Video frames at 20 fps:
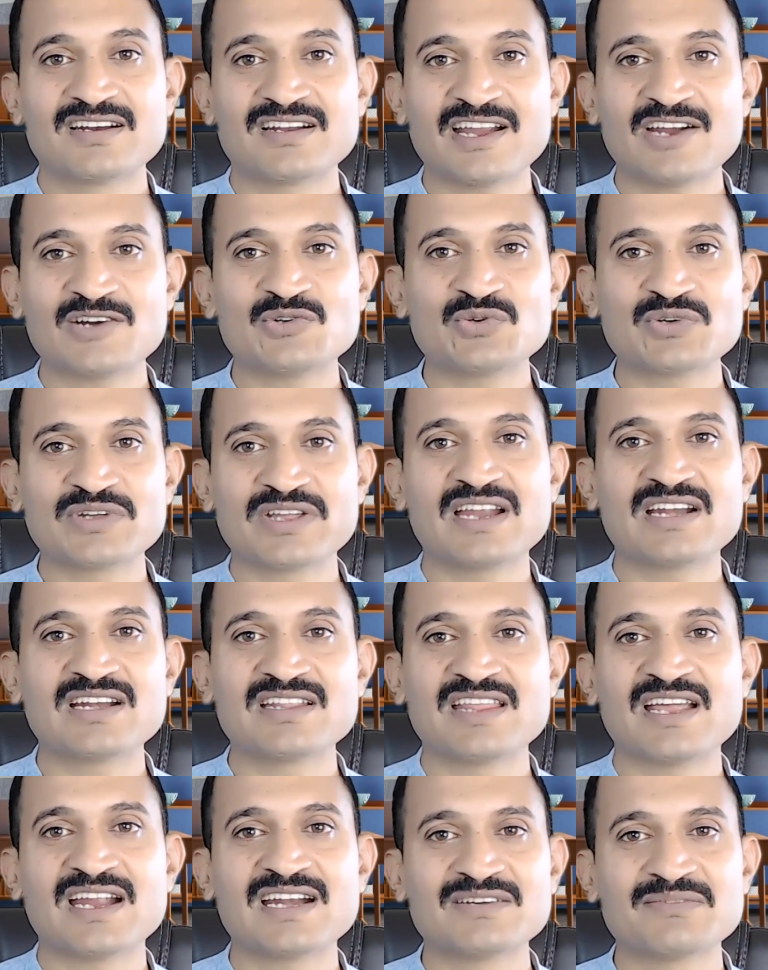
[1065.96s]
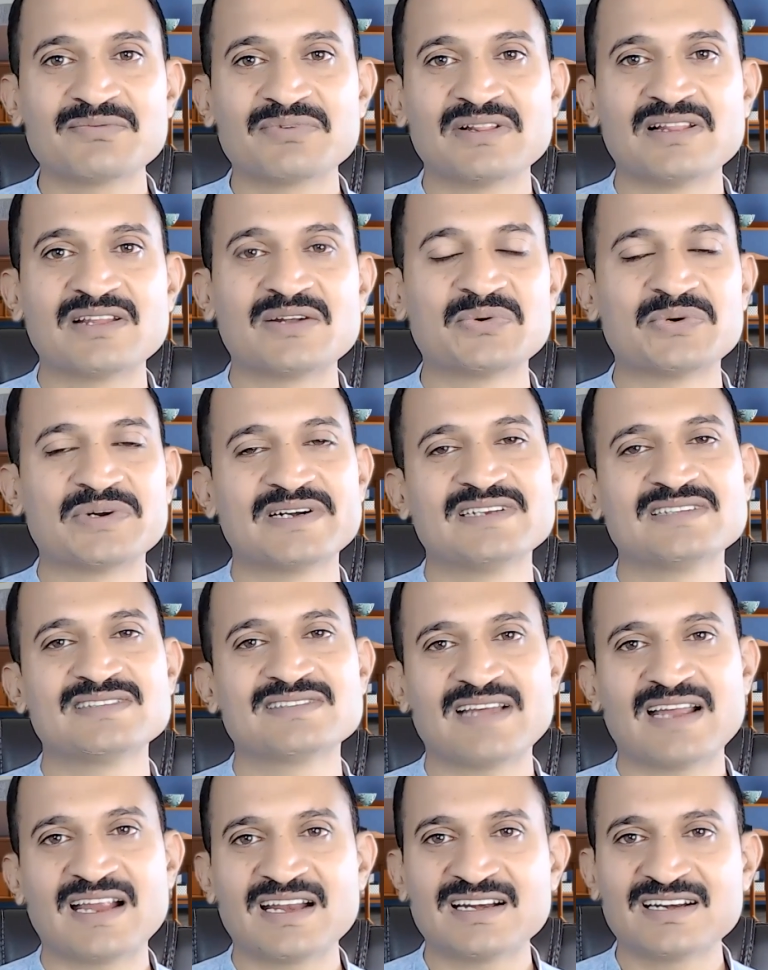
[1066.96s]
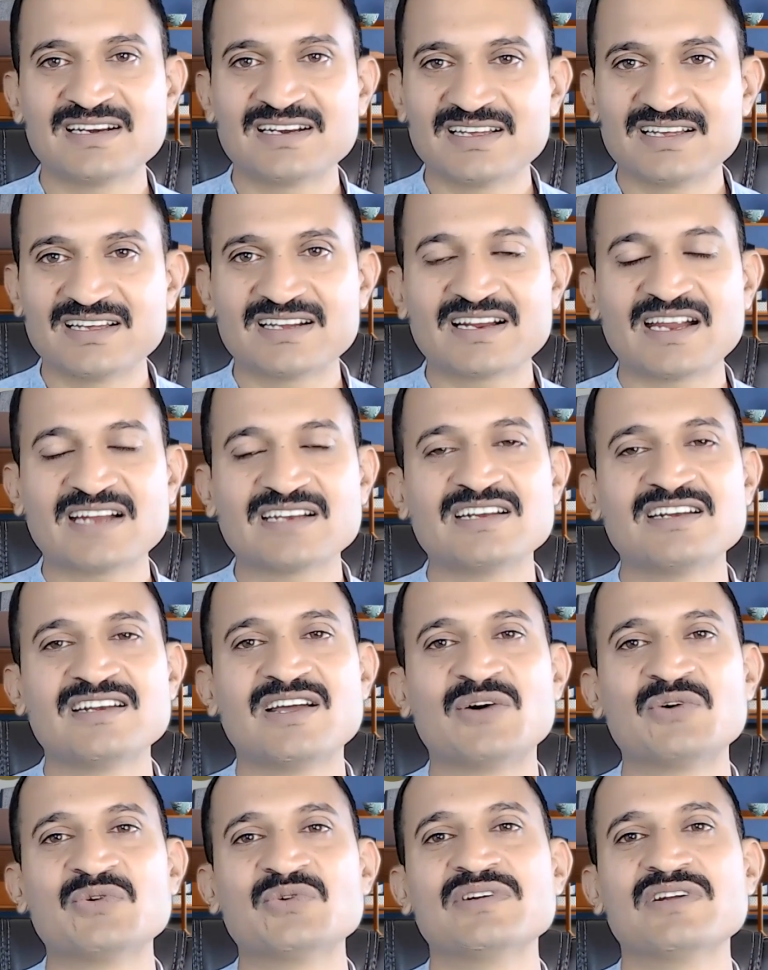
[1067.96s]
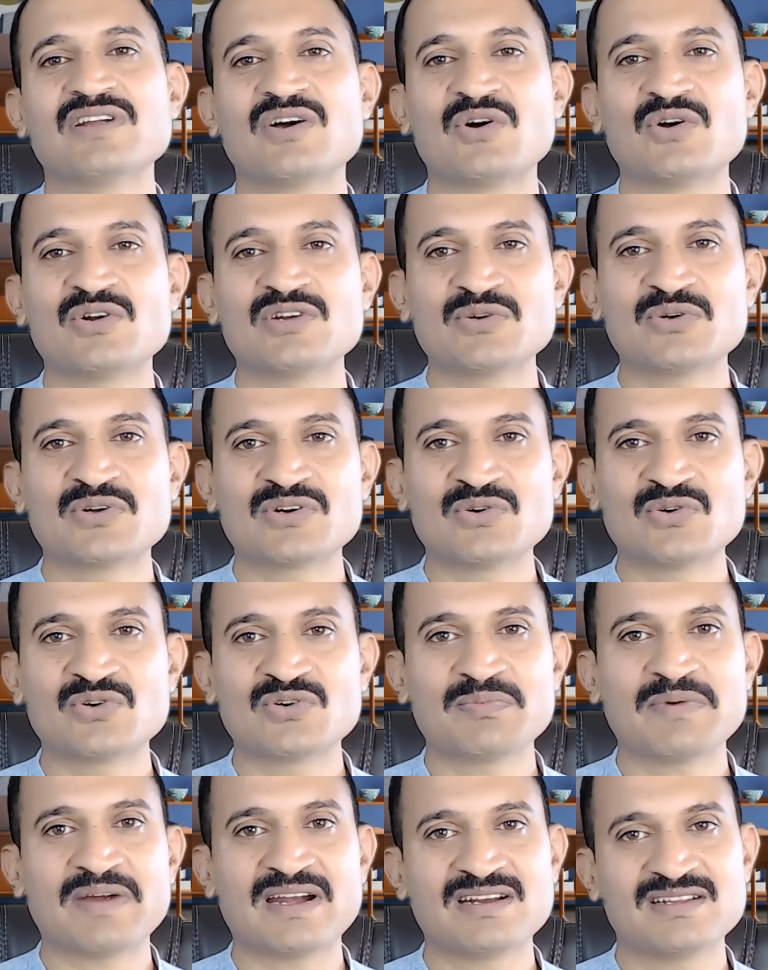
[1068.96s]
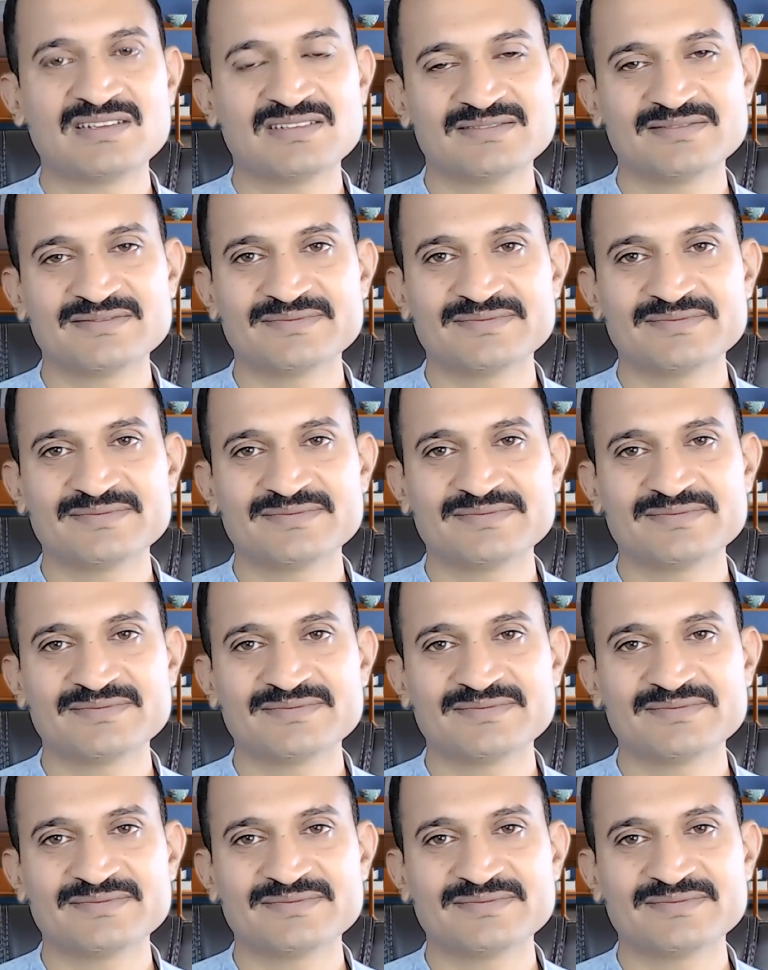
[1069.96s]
Try to get that filler words and write it down on your notepad.